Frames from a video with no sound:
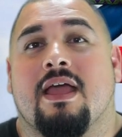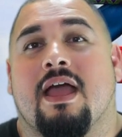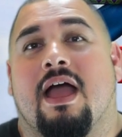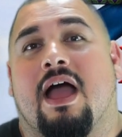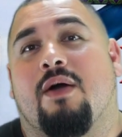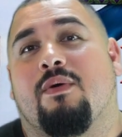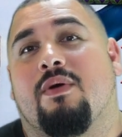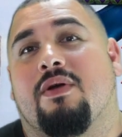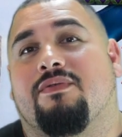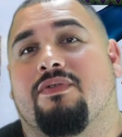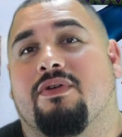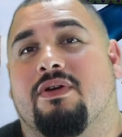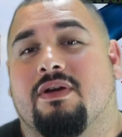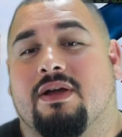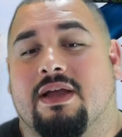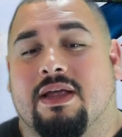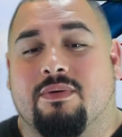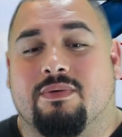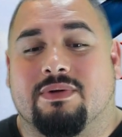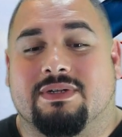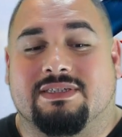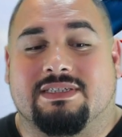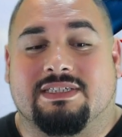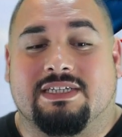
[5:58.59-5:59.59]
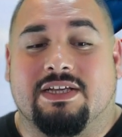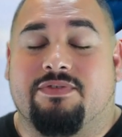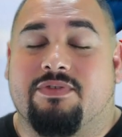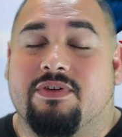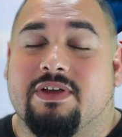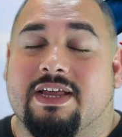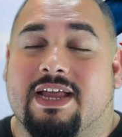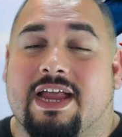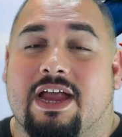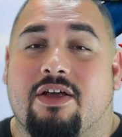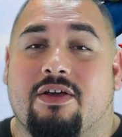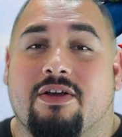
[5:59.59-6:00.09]
However, it was
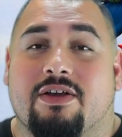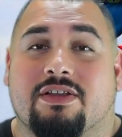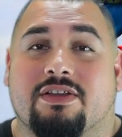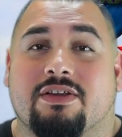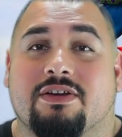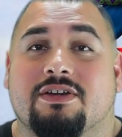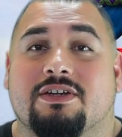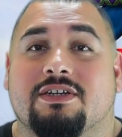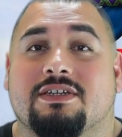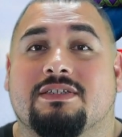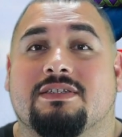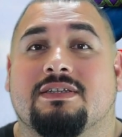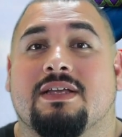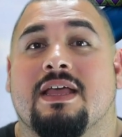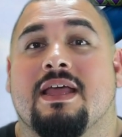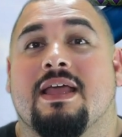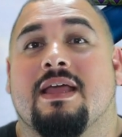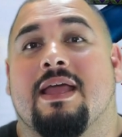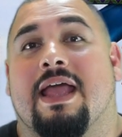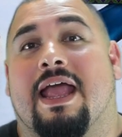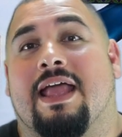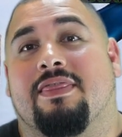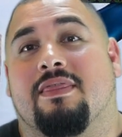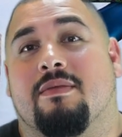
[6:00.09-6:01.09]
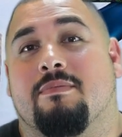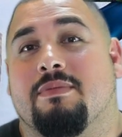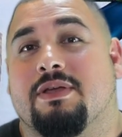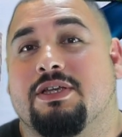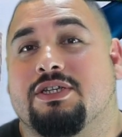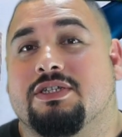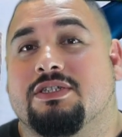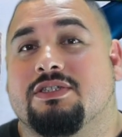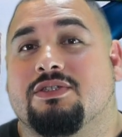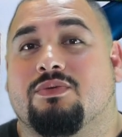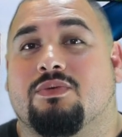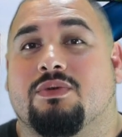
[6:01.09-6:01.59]
different characters and the
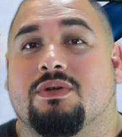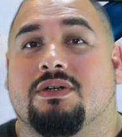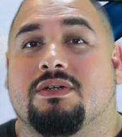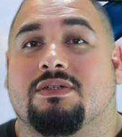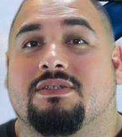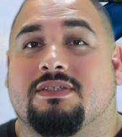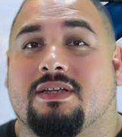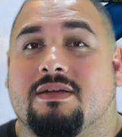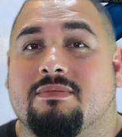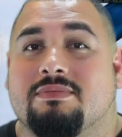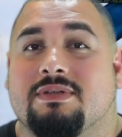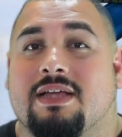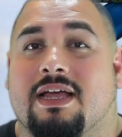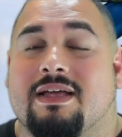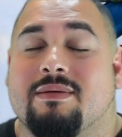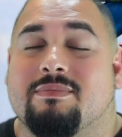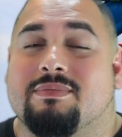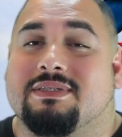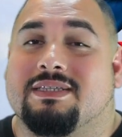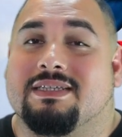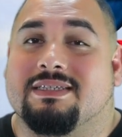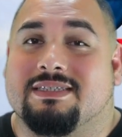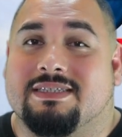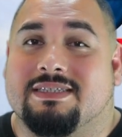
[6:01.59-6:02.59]
missions were sometimes the